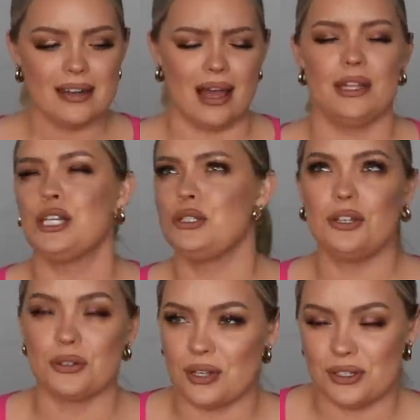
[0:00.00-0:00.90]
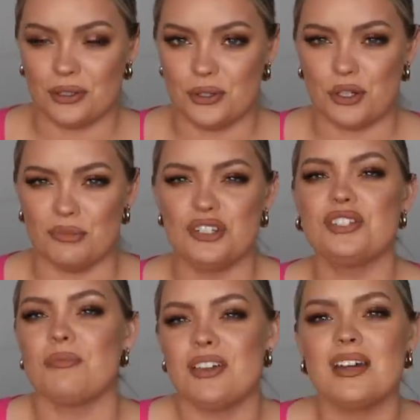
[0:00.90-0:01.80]
not like a New Year's resolution, but
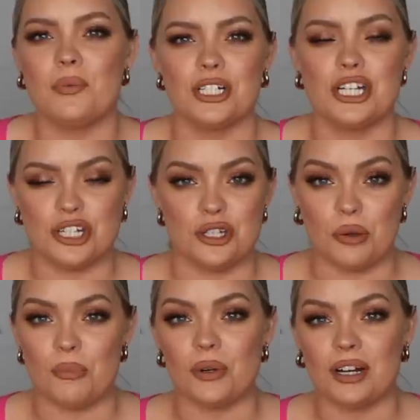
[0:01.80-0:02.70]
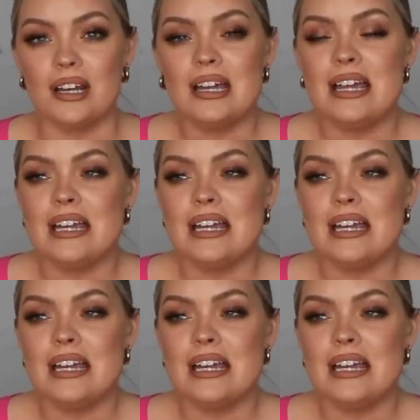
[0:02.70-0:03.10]
just something I wanted to do more